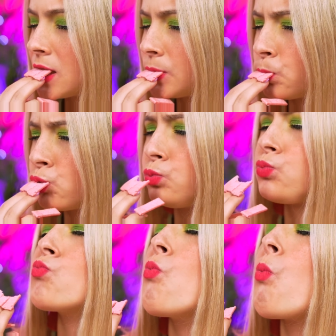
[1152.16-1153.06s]
Nom
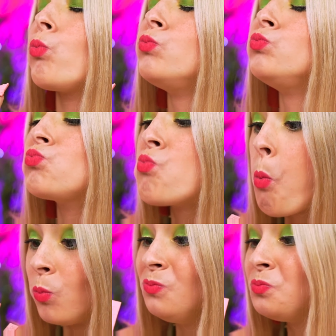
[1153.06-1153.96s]
nom!
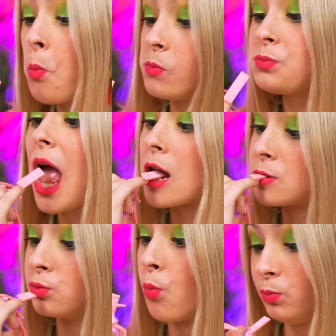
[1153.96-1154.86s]
Mmm! Mm,
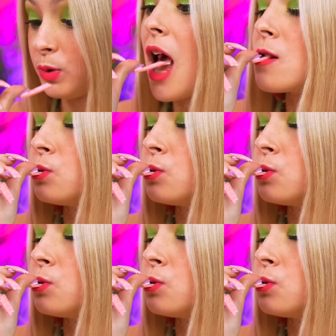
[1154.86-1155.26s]
so